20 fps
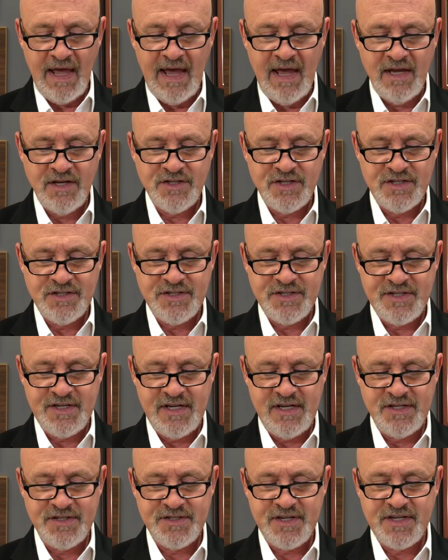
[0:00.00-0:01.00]

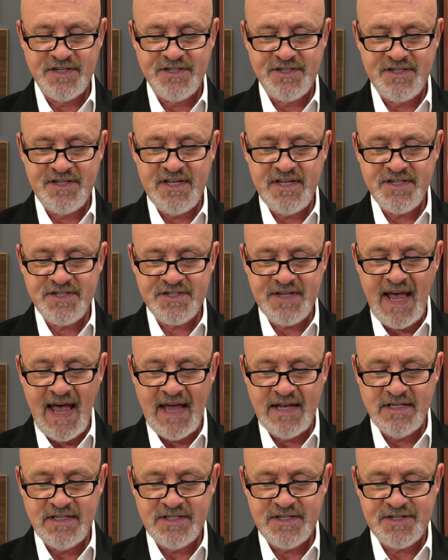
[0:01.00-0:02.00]
agencies cease
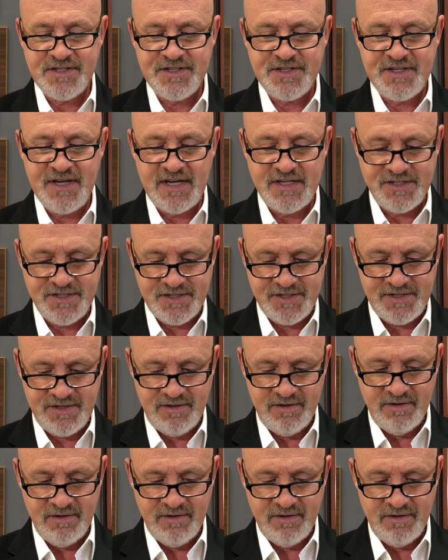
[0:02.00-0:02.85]
and desist